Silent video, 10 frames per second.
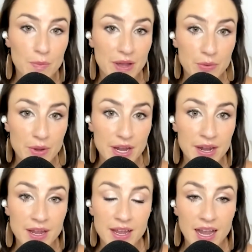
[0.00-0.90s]
By the
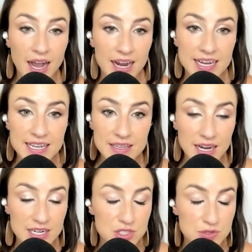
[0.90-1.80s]
way, I
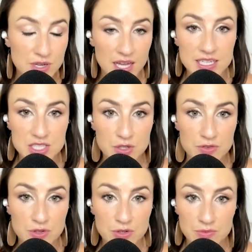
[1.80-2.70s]
I do not like
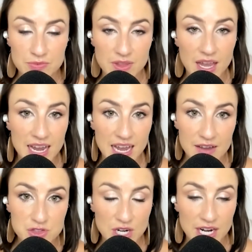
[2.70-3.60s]
tofu. I
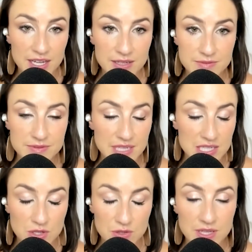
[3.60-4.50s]
have tried it. I
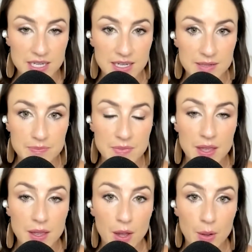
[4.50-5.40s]
don't like it.
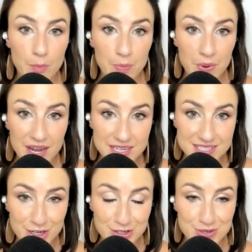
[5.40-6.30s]
But
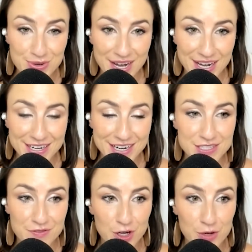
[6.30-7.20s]
I also recognize
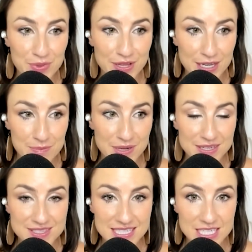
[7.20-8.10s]
if you're a
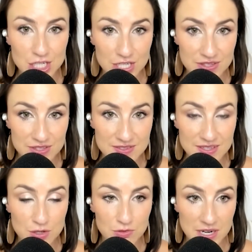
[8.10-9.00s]
plant-based eater, this is
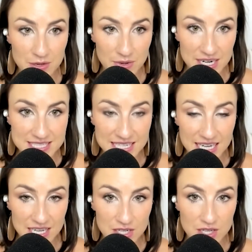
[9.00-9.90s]
a great way to
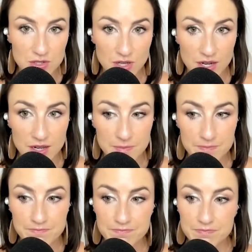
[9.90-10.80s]
get
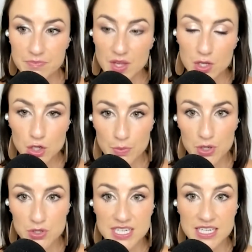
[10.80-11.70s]
um, your
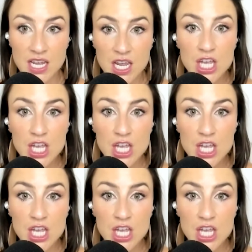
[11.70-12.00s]
protein.